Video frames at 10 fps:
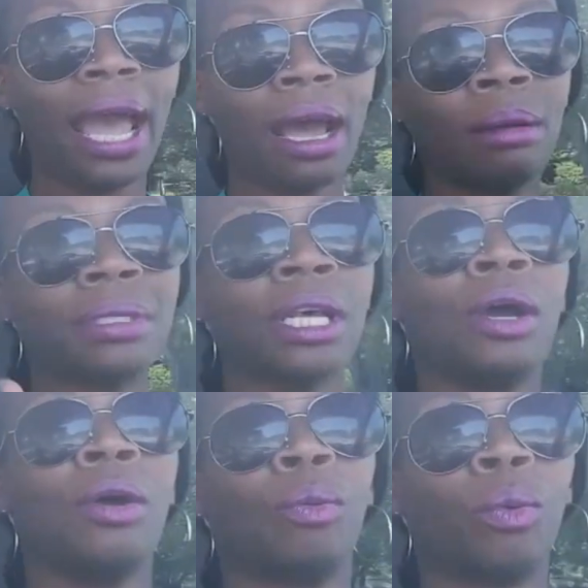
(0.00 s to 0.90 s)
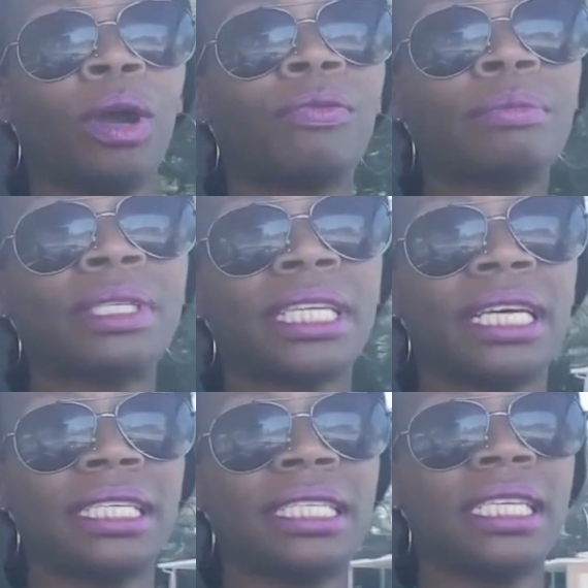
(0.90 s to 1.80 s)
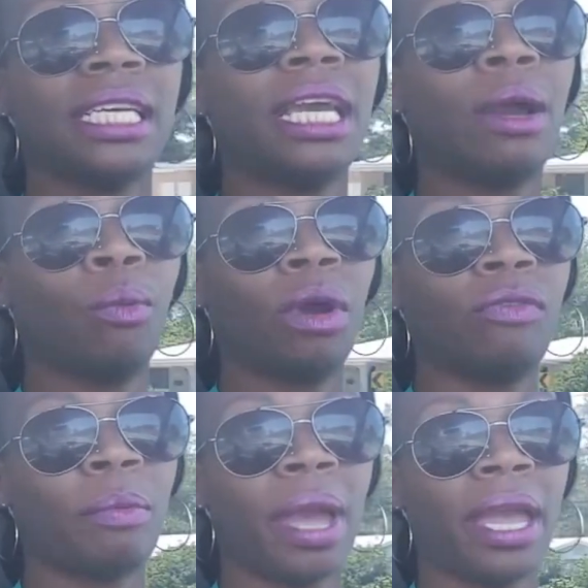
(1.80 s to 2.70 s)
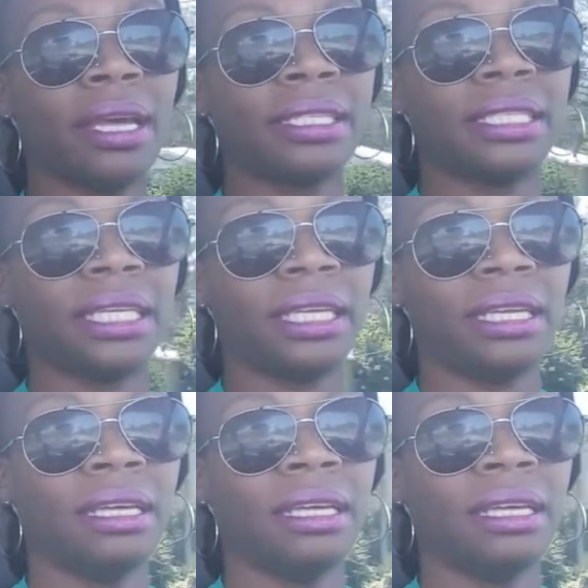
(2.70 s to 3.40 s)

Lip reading: apps, one from CST and one from AST.